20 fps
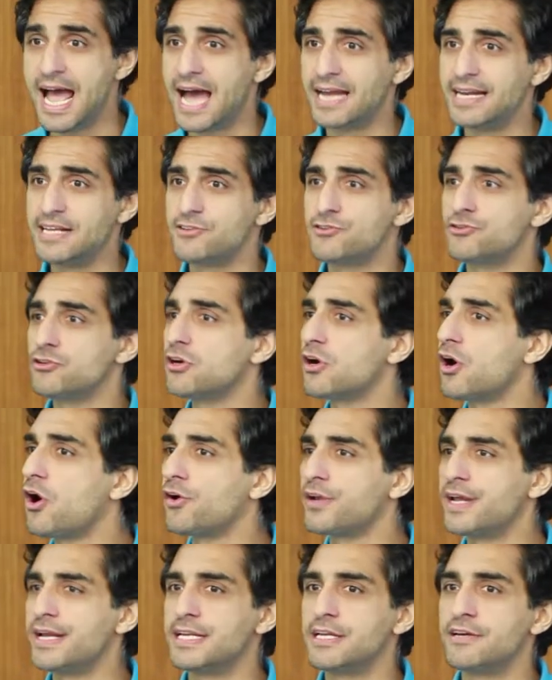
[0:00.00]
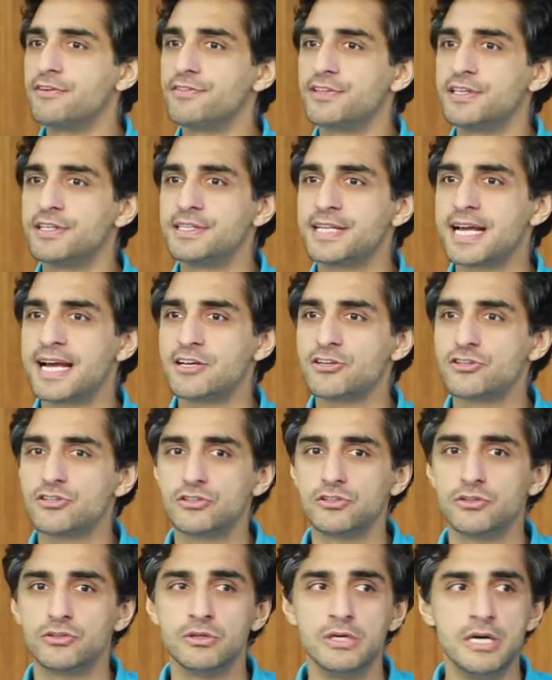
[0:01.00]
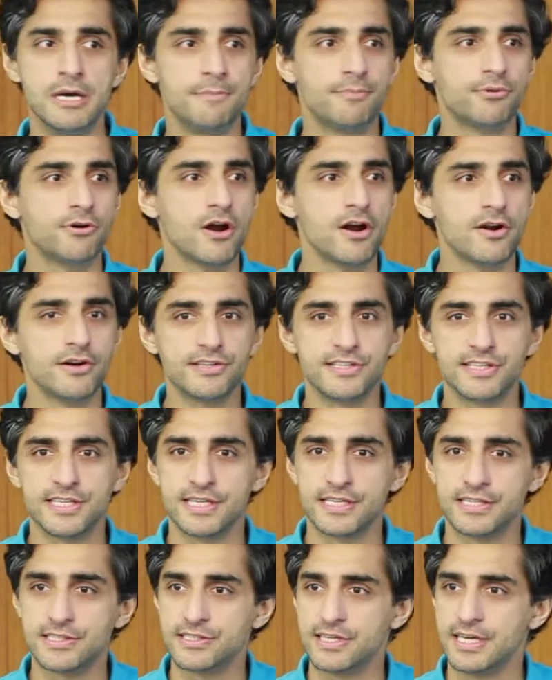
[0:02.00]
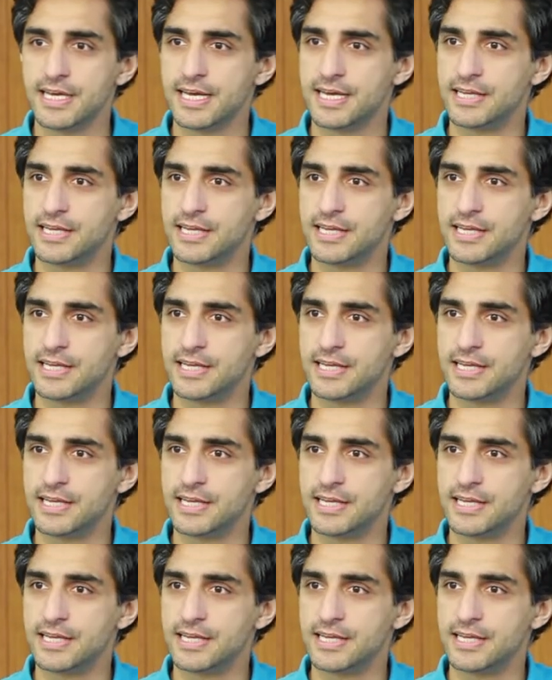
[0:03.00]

and it's not on any of the national priorities